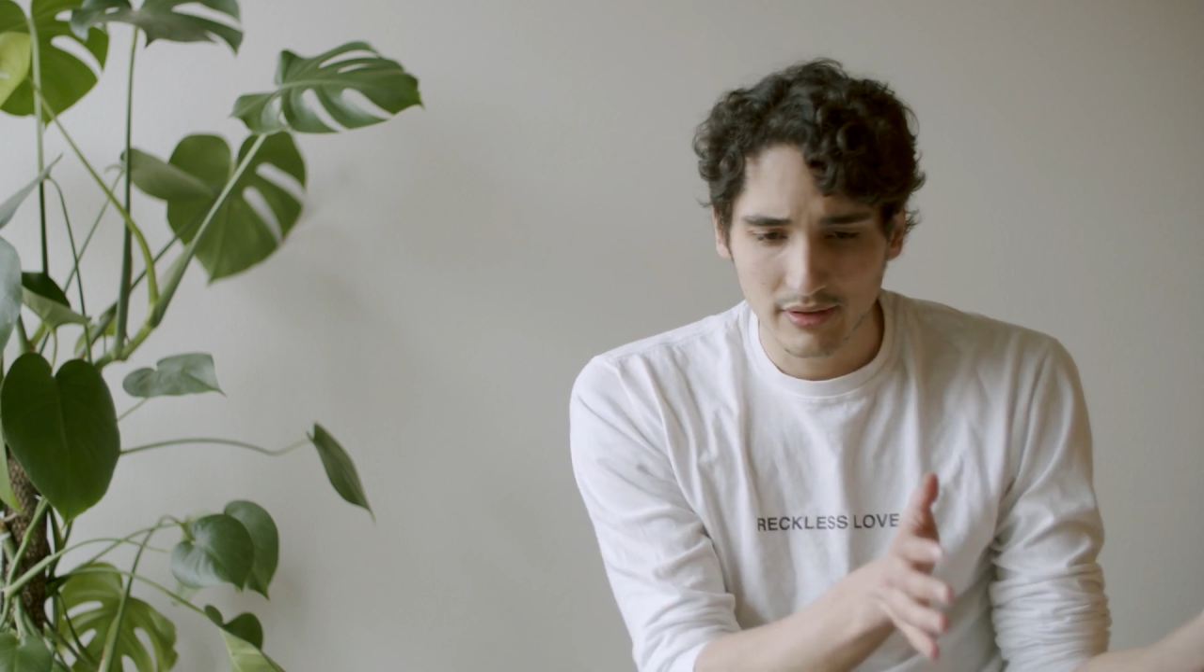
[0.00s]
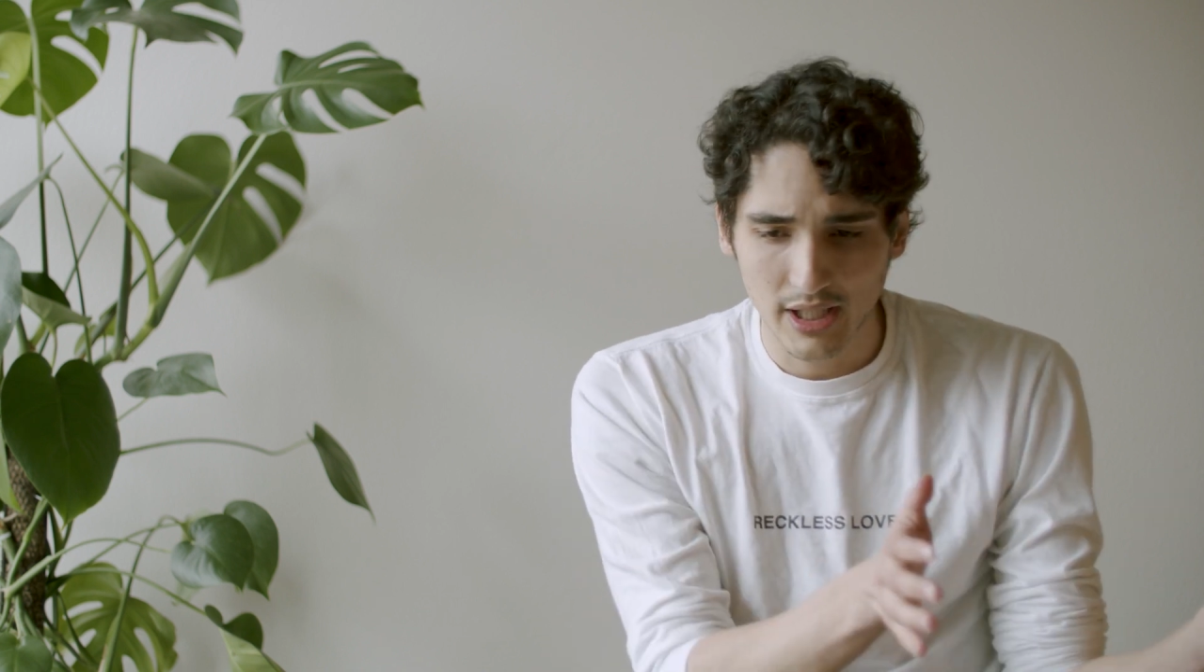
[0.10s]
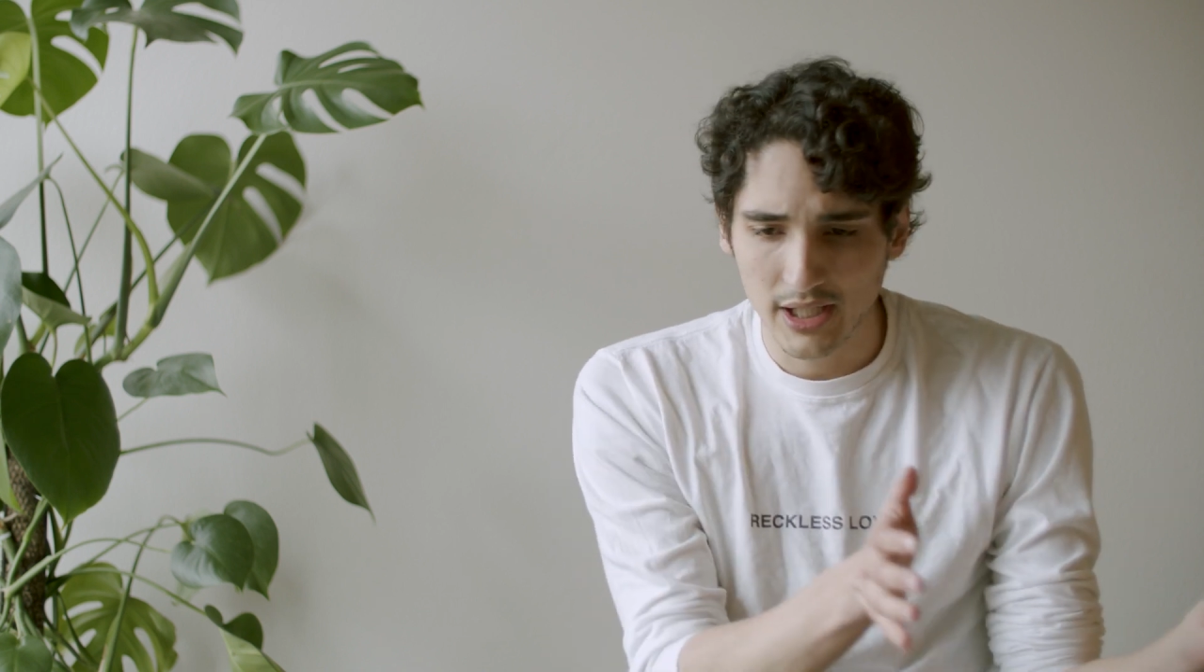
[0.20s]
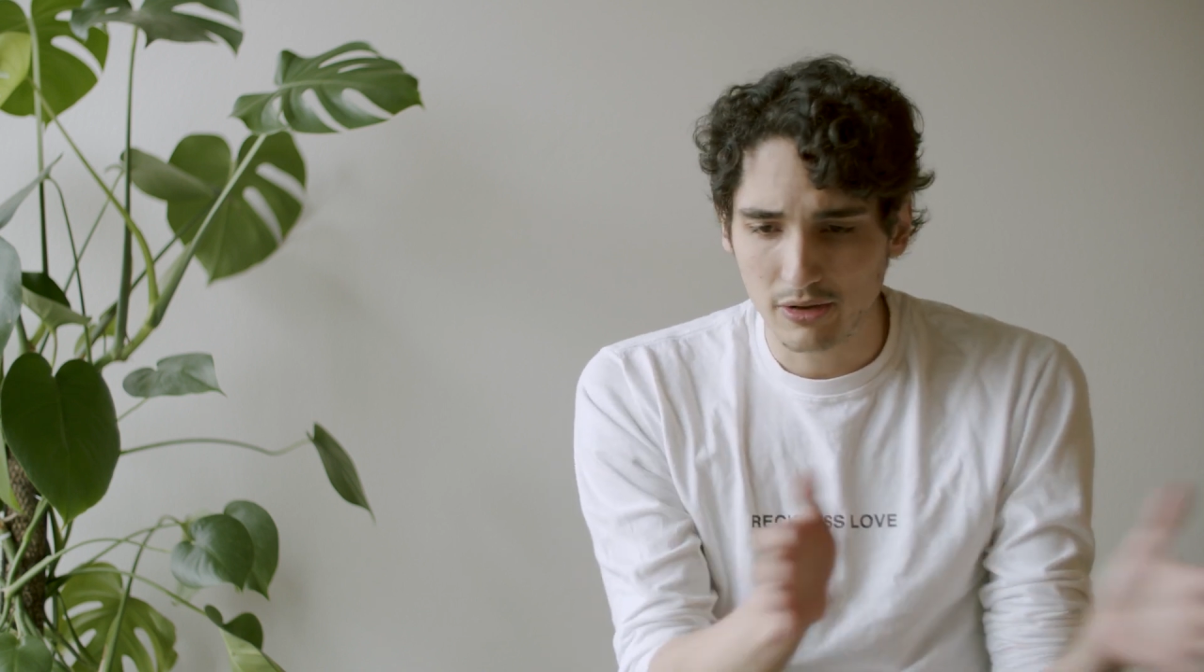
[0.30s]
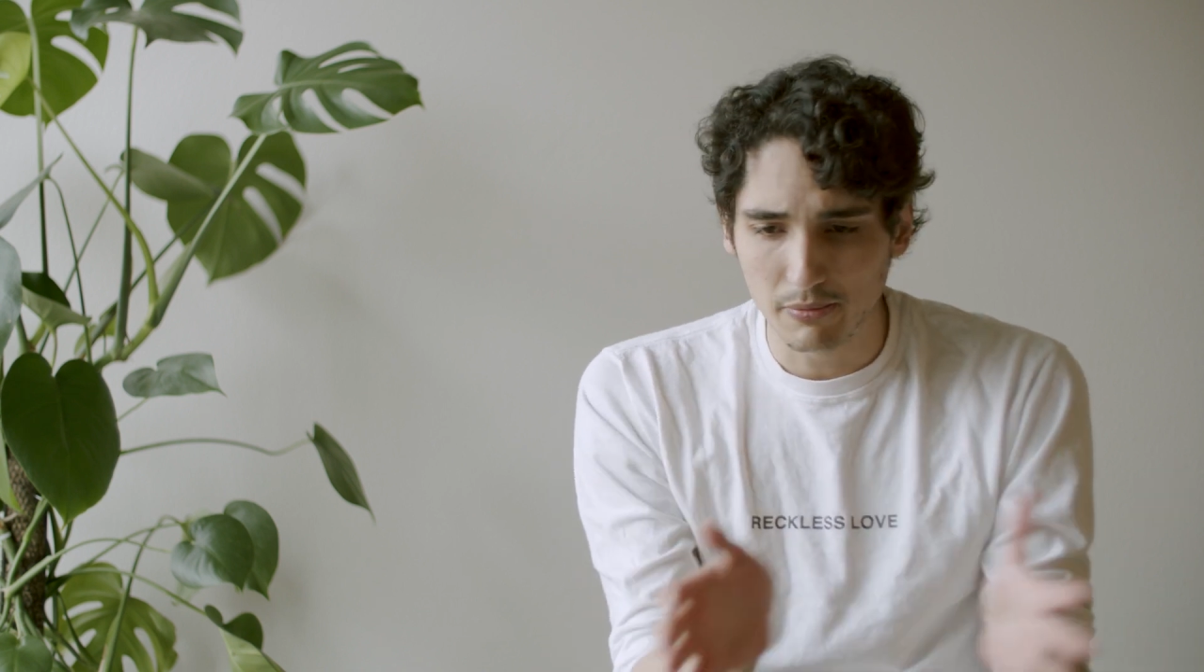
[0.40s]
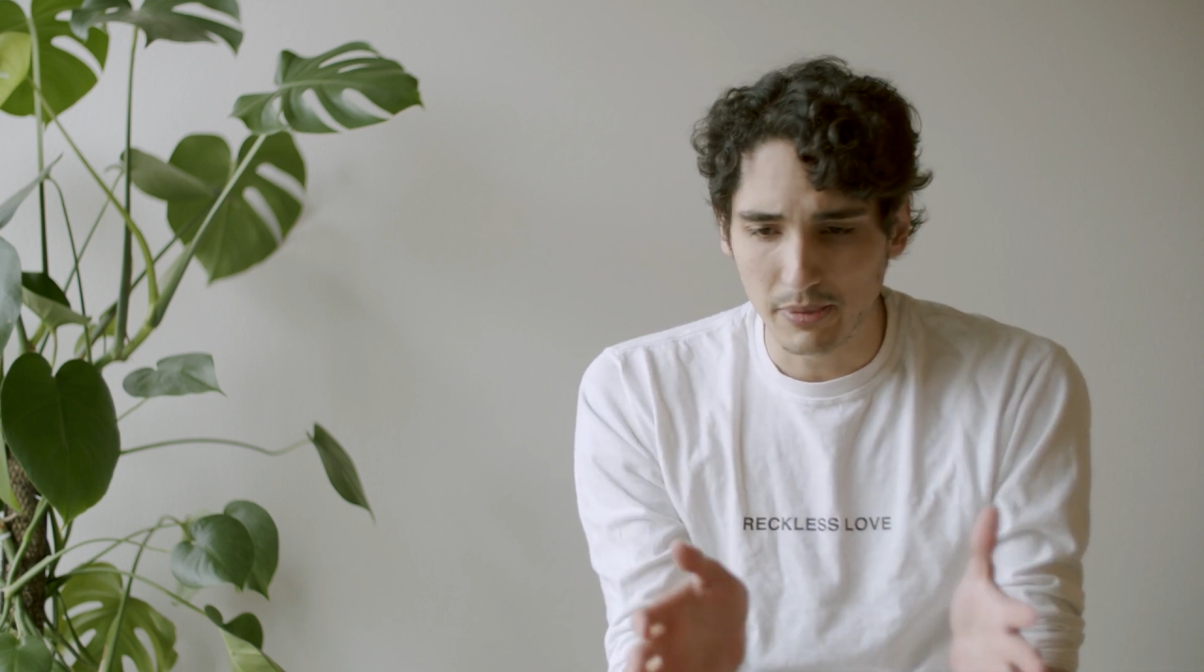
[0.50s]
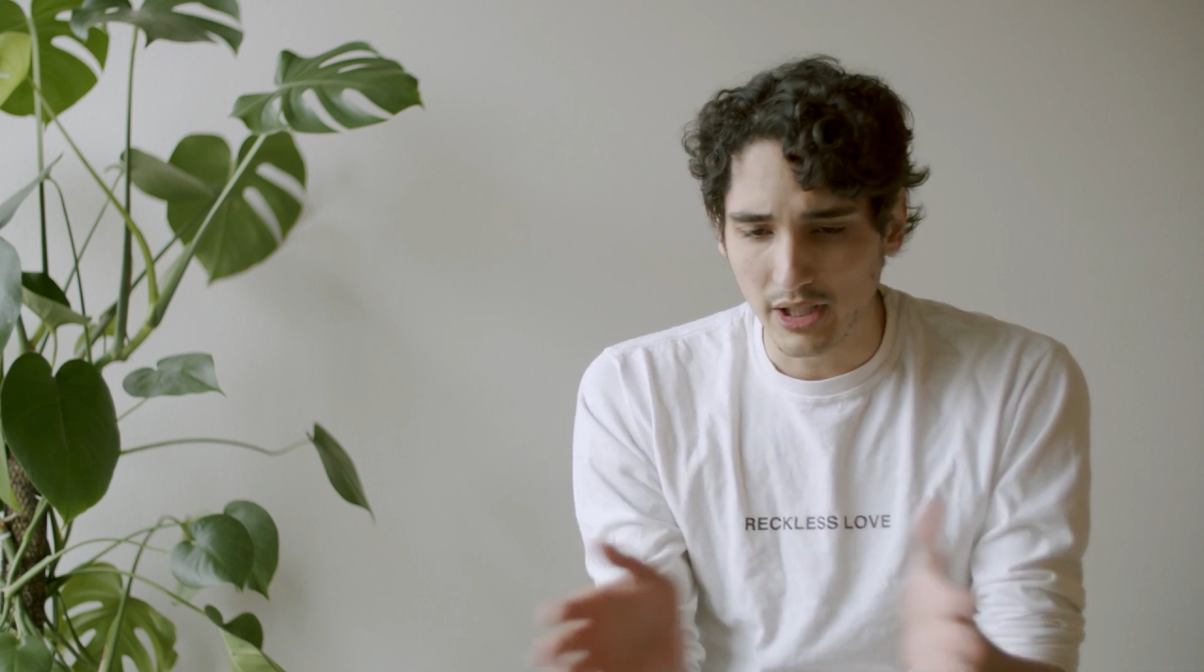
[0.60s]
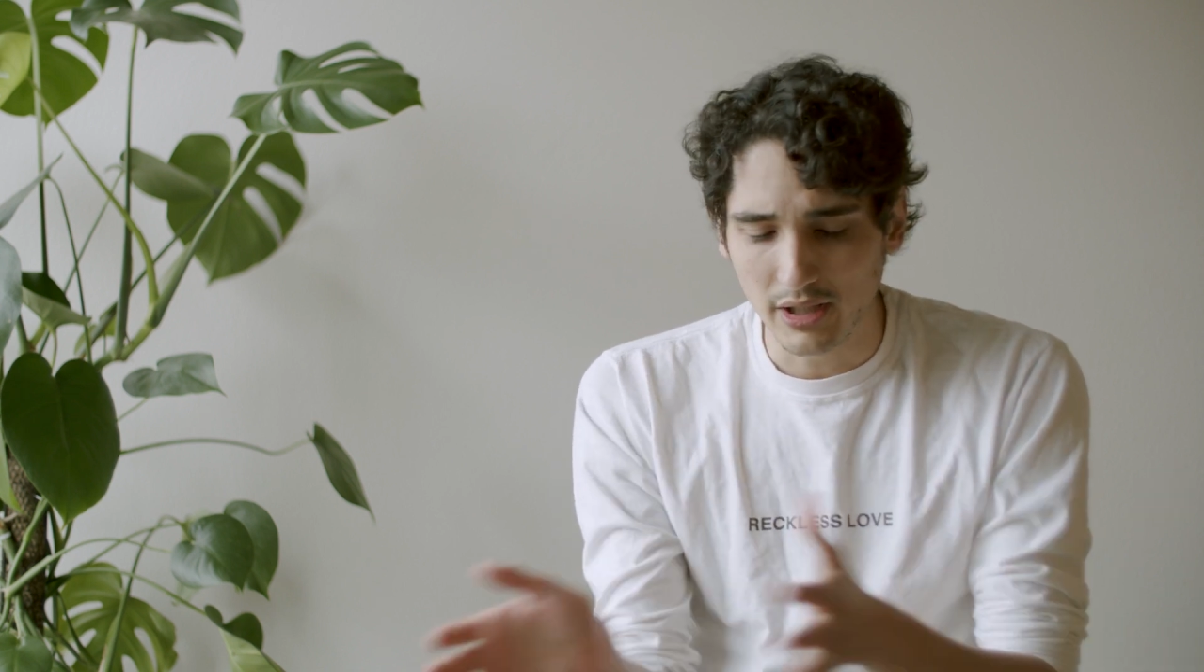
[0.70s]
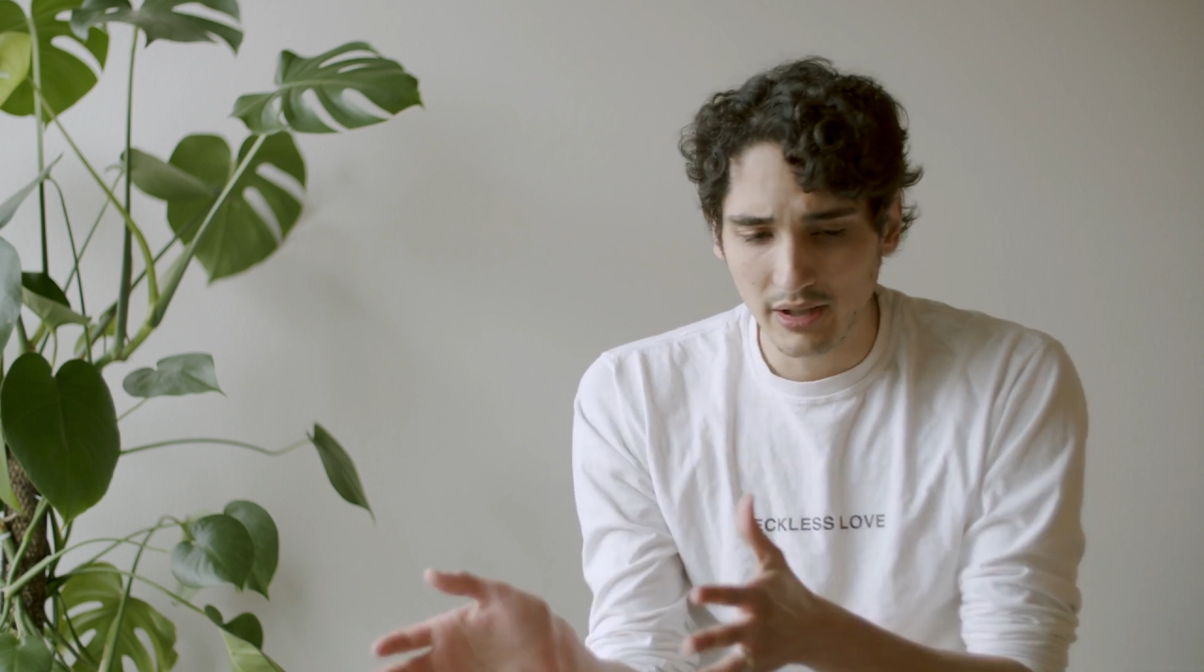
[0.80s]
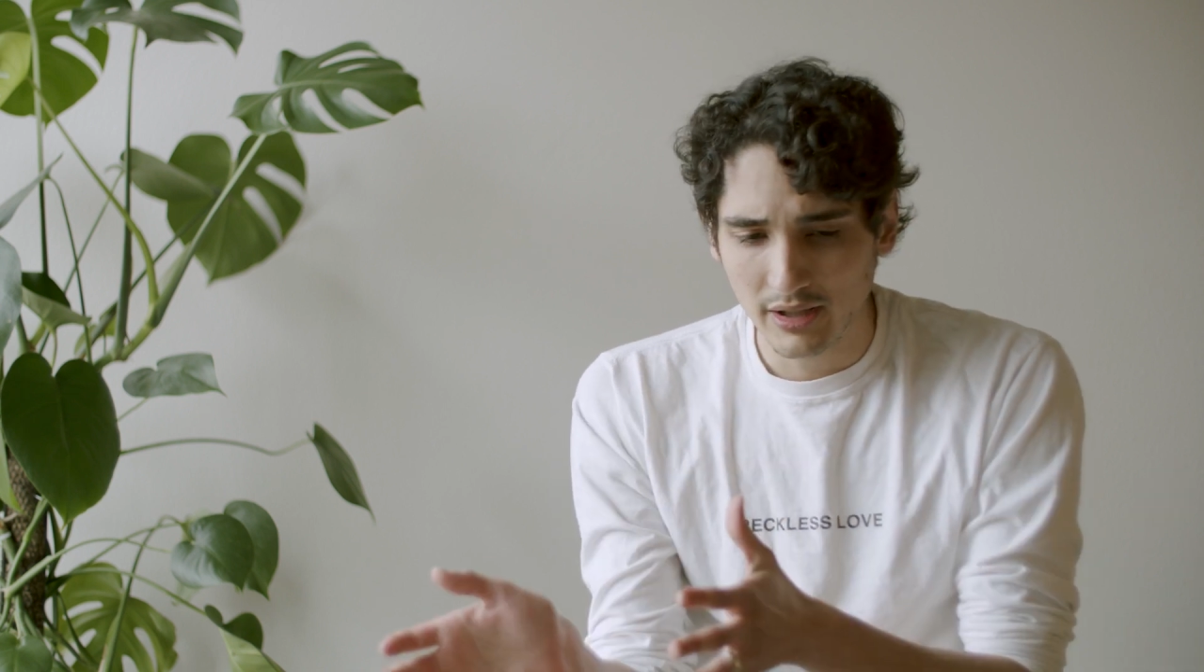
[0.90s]
A to
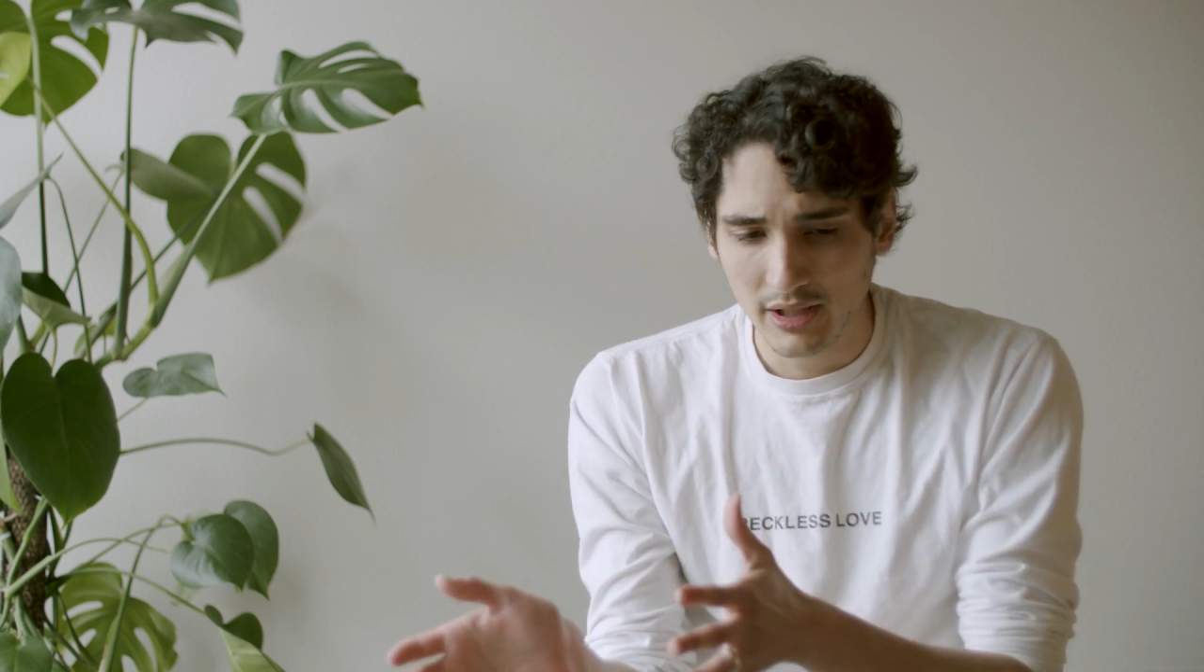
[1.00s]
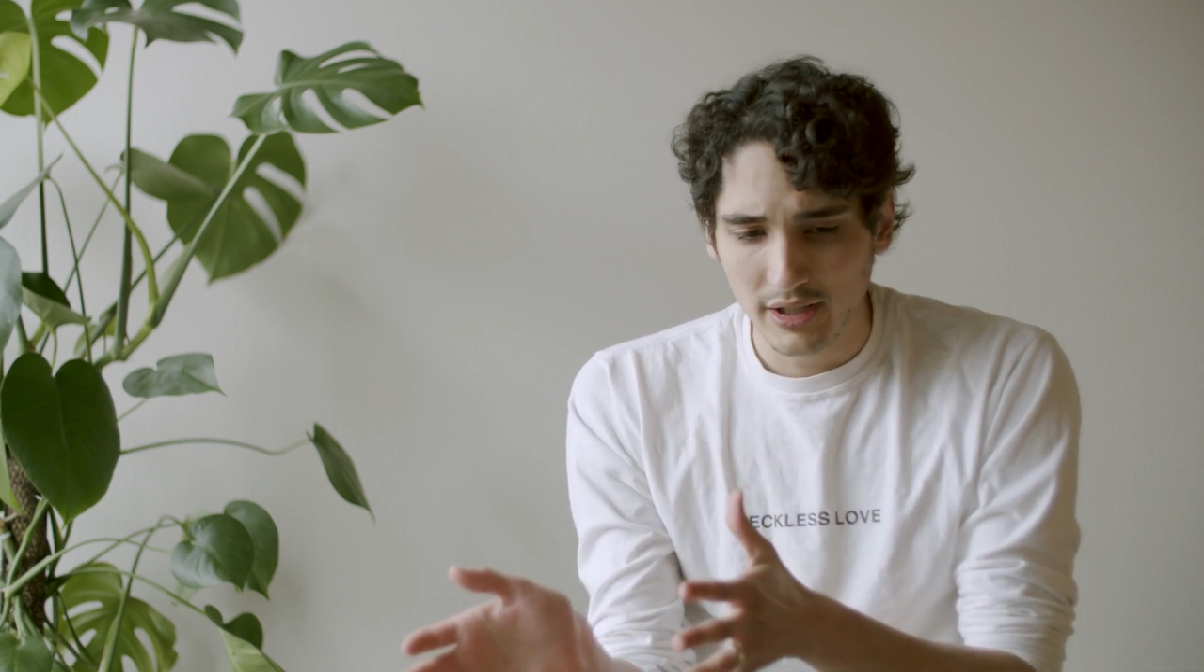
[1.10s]
B.